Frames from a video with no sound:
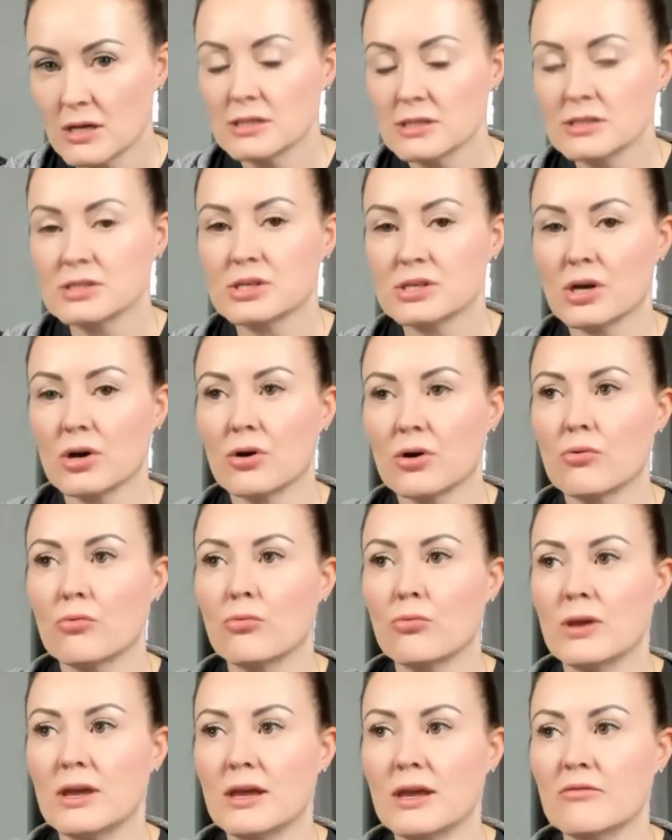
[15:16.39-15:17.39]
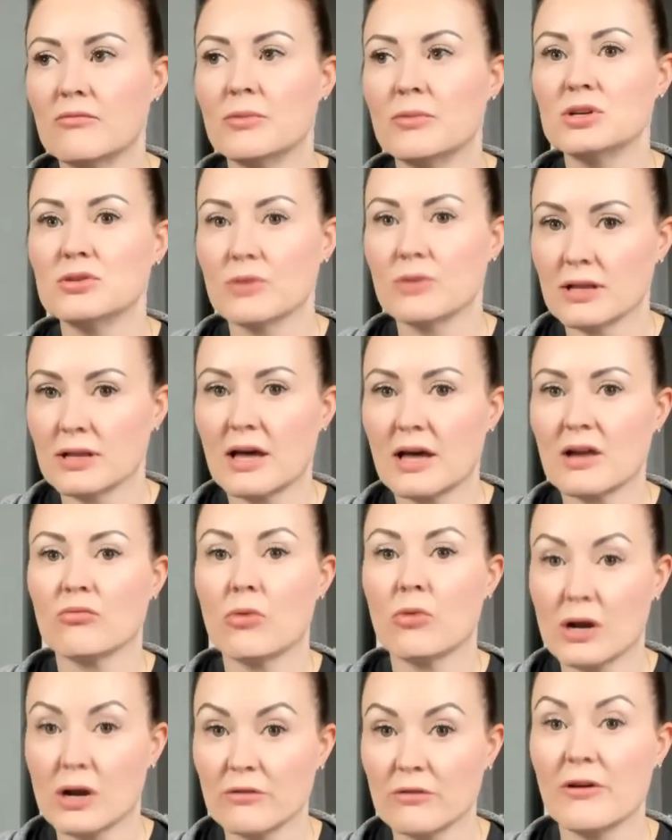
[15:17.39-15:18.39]
So we've been doing a lot of
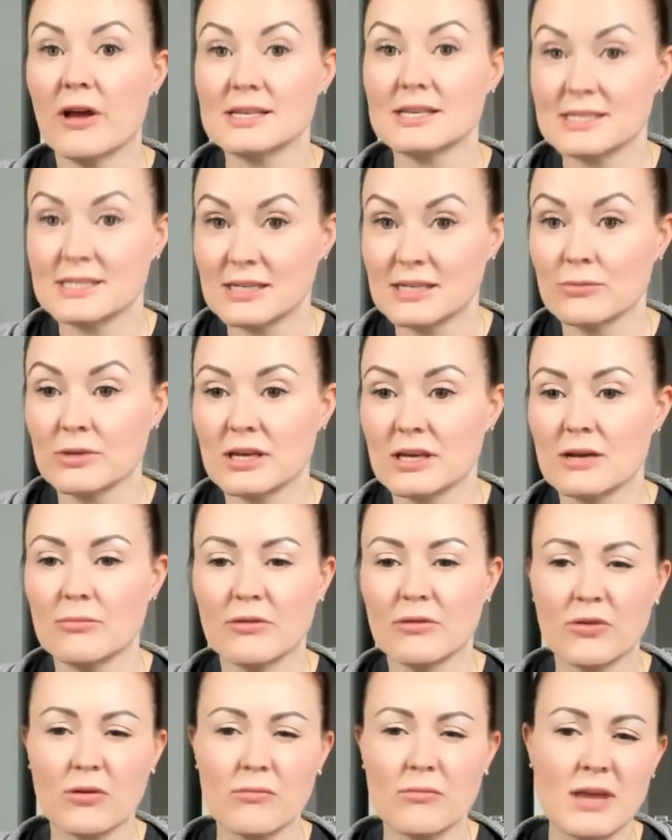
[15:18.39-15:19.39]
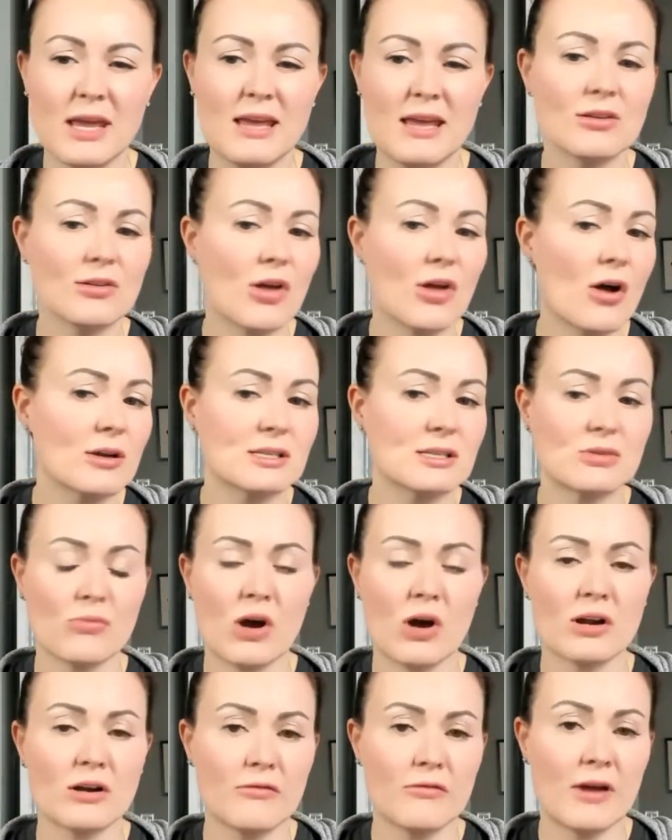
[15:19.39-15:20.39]
water fasting with him. But for me, the longest
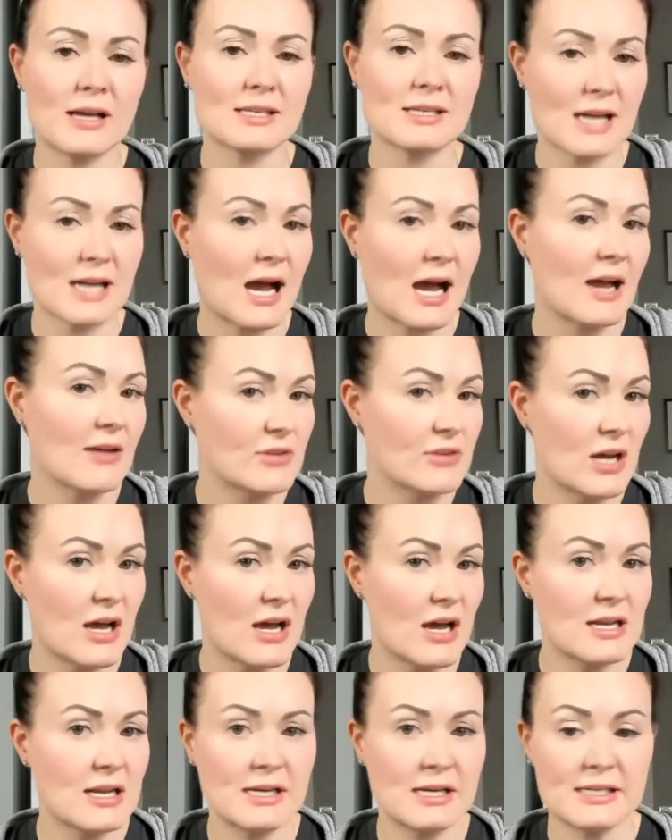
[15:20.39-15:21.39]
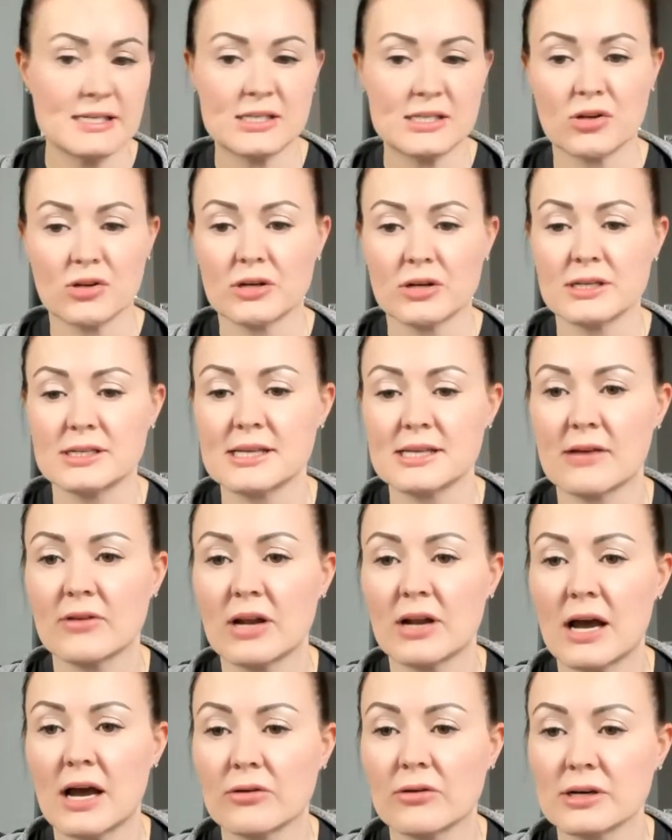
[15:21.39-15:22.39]
water fast I've done is 37
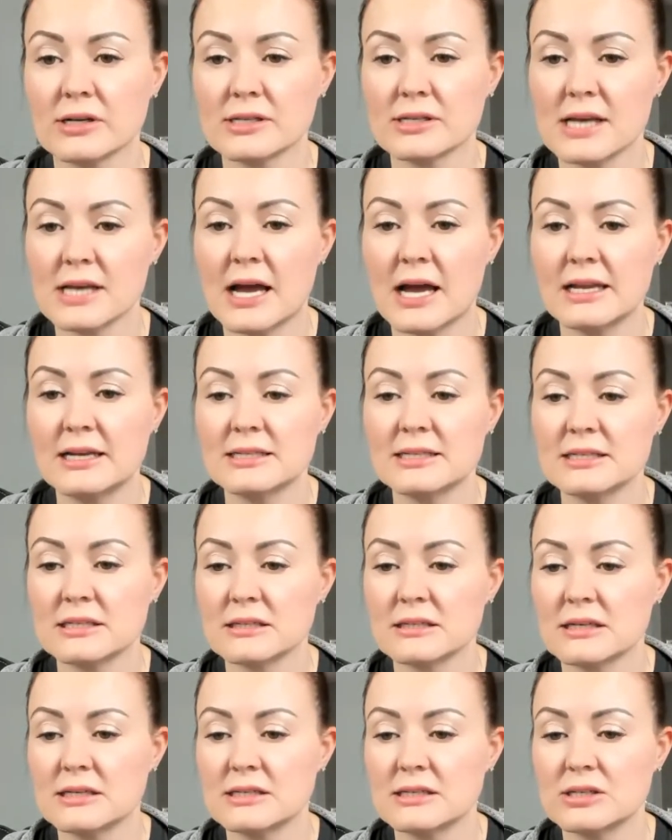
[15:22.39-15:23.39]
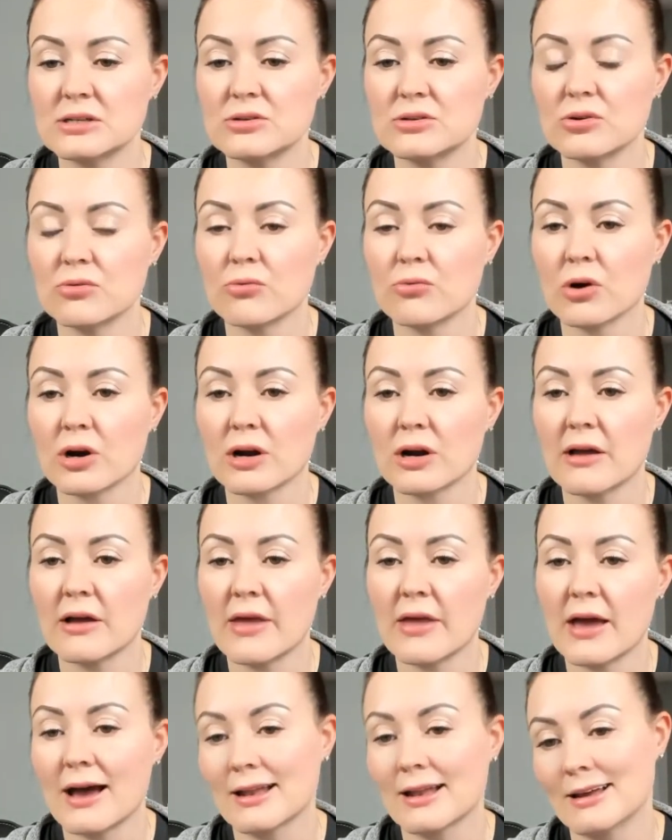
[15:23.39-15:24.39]
hours. I need to continue to work on
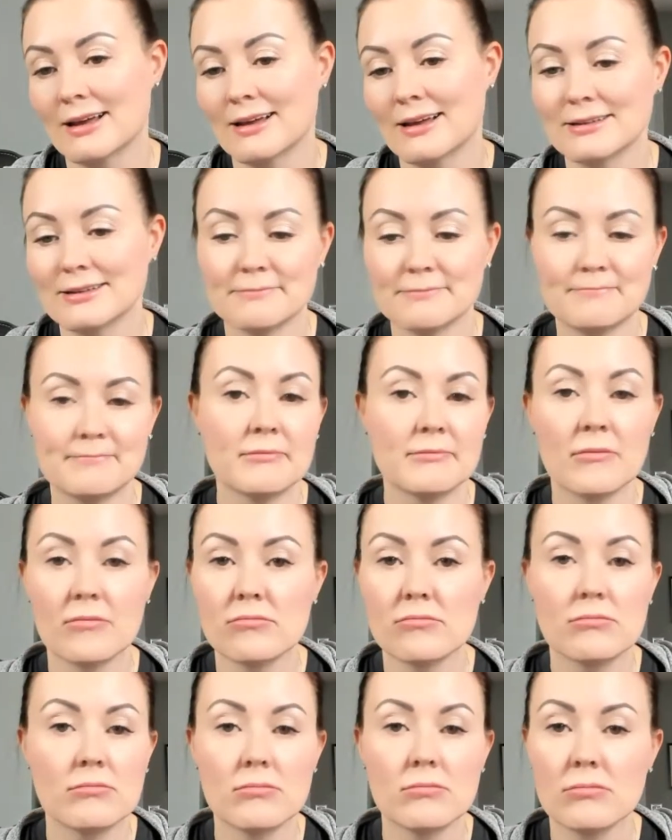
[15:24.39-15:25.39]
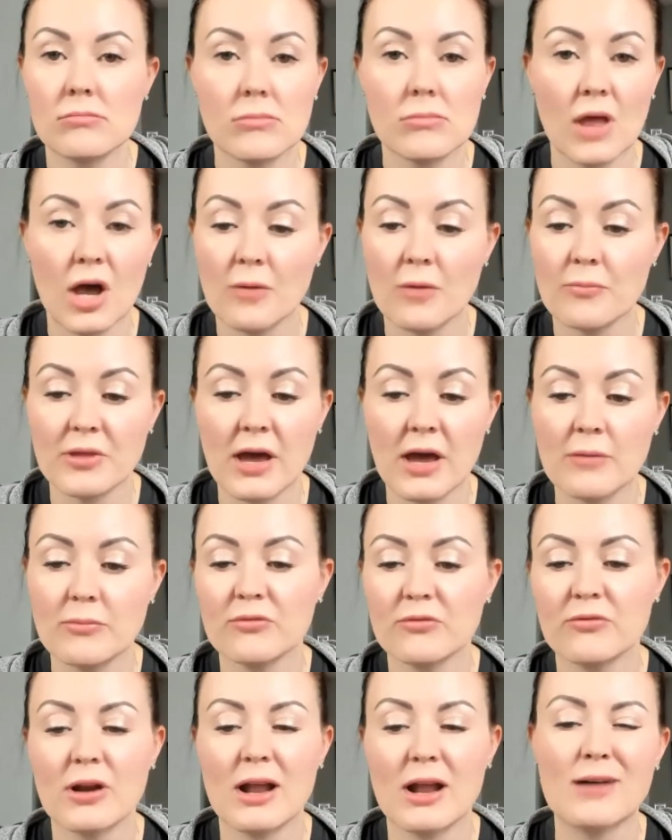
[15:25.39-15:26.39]
that and up that. But
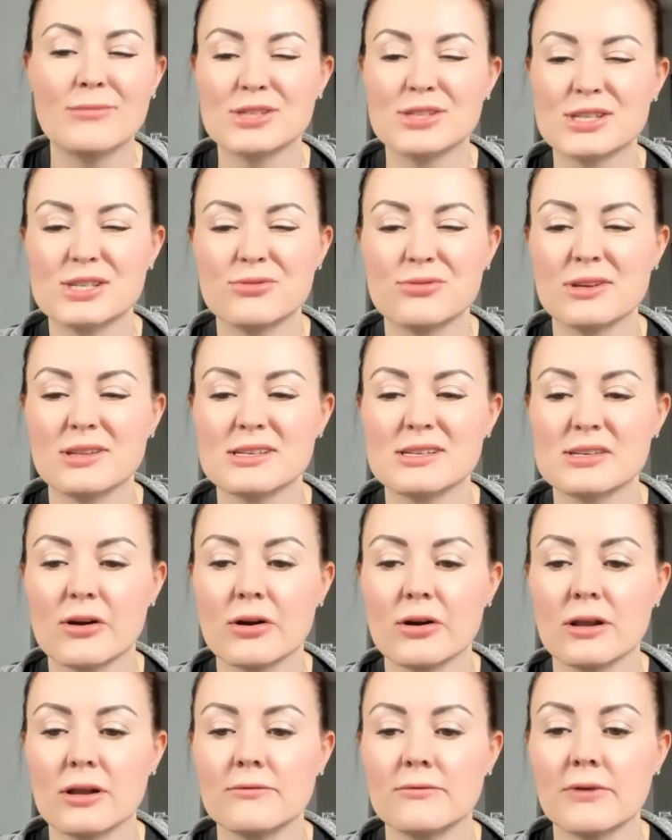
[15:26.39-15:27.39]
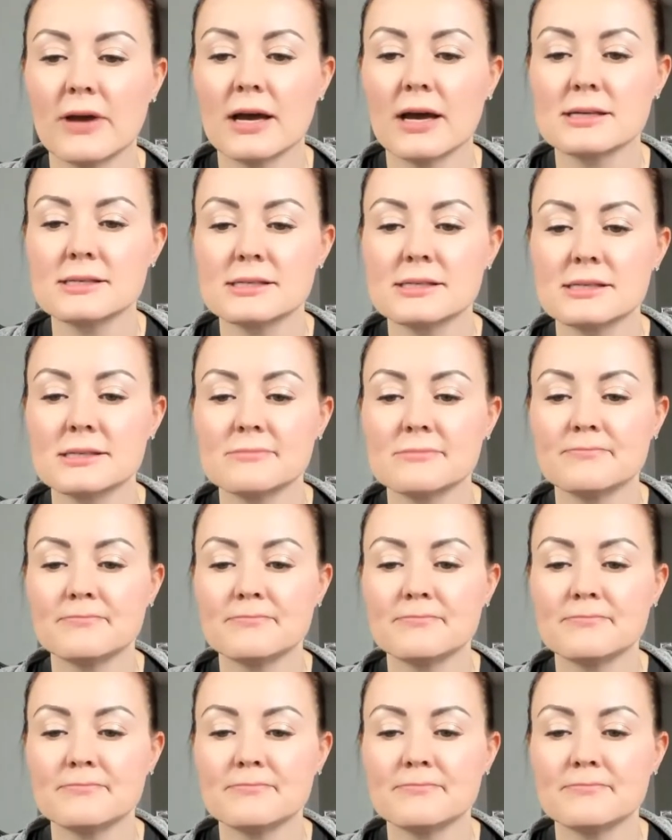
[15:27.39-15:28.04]
for now, I'm just doing the sardine fasts.